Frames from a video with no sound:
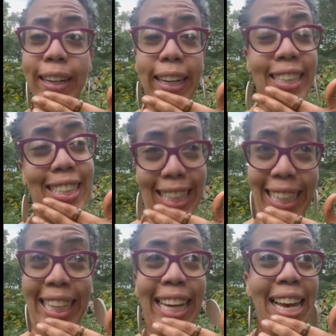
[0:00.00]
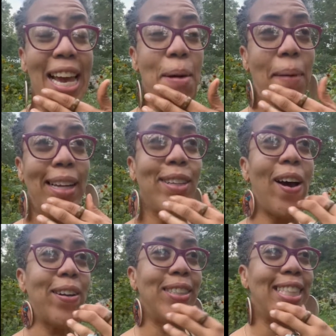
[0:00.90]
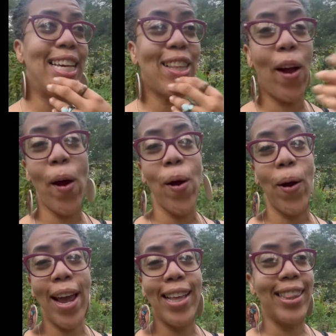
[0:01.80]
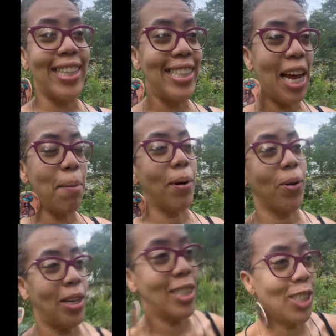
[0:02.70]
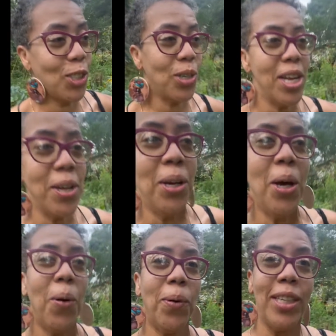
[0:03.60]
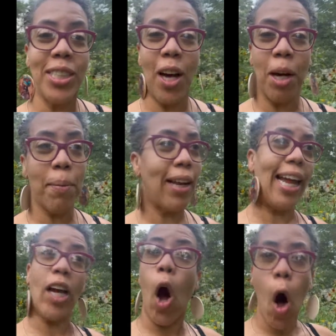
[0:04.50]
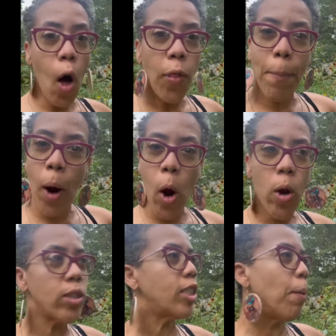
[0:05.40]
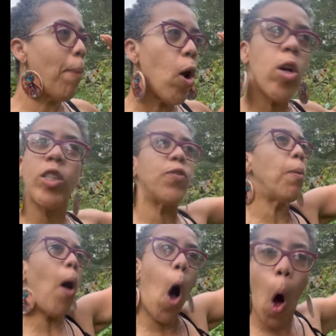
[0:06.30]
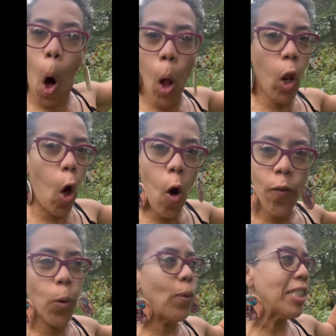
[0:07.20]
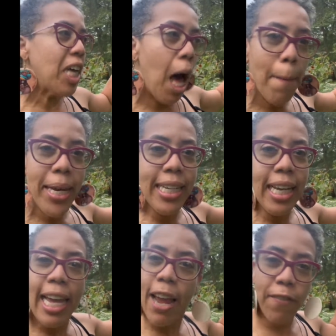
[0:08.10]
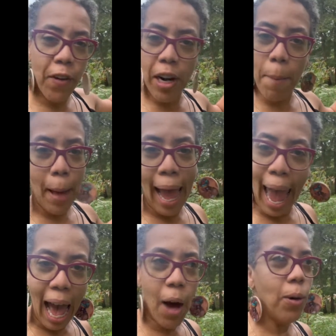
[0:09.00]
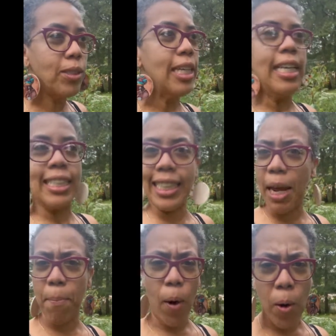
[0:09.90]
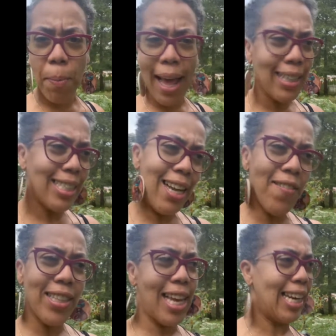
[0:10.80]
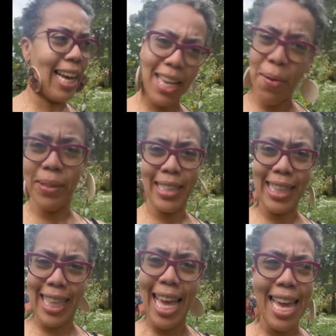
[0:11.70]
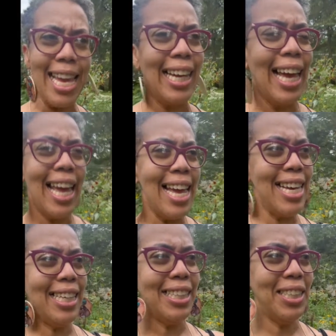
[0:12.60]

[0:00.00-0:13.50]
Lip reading: lesson. And my daughter said that her and the neighbor across the street was talking about, like, all the birds from all over was coming in front of my house to take bird baths and everything. Like, it was a thing. And